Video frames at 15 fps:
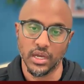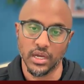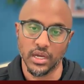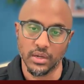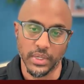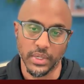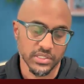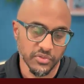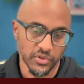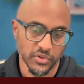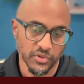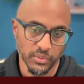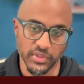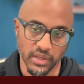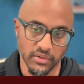as a
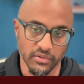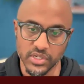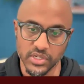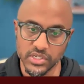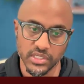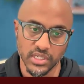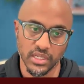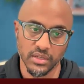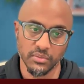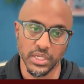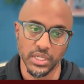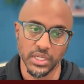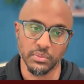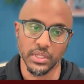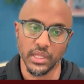form of leverage in
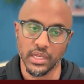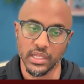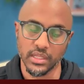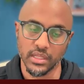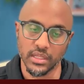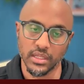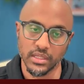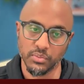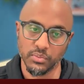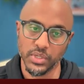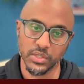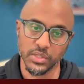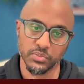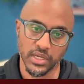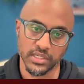manipulating the
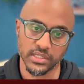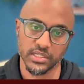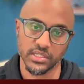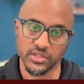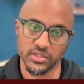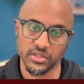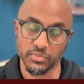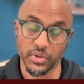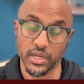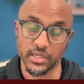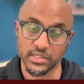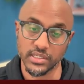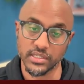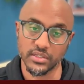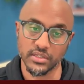peace
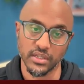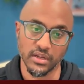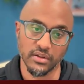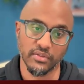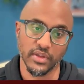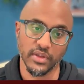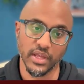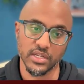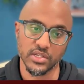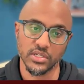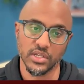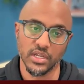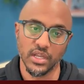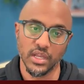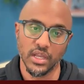process to their
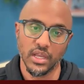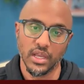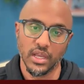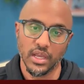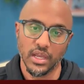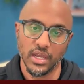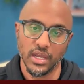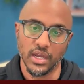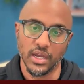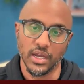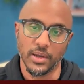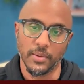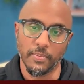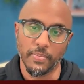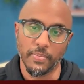advantage.
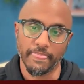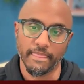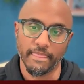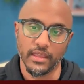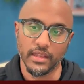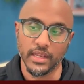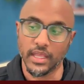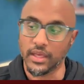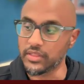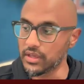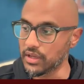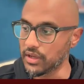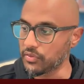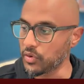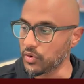Now,
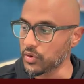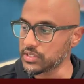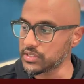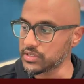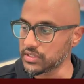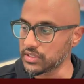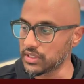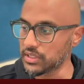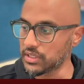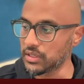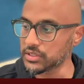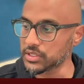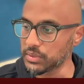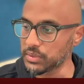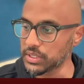of course,
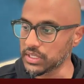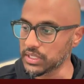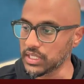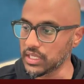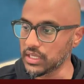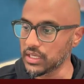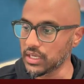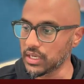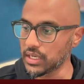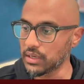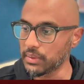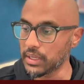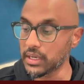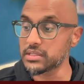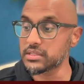ultimately,
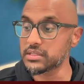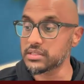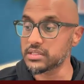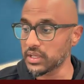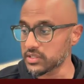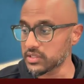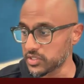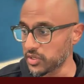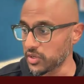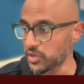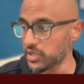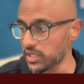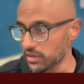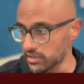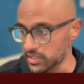and it's something else to
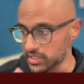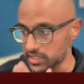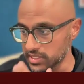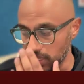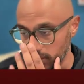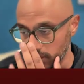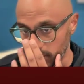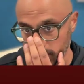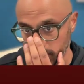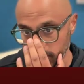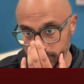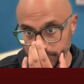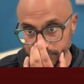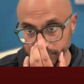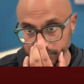note here is that
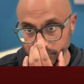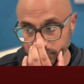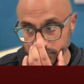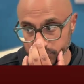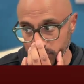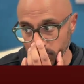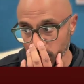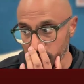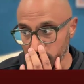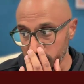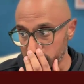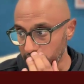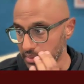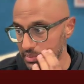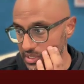with
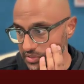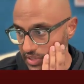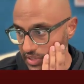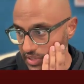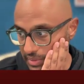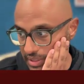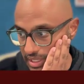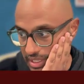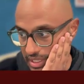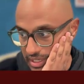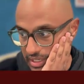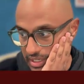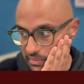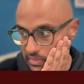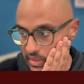the Bibas family,
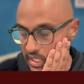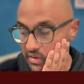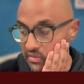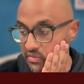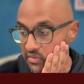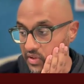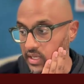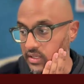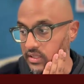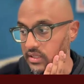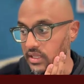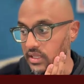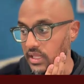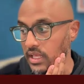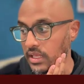that in fact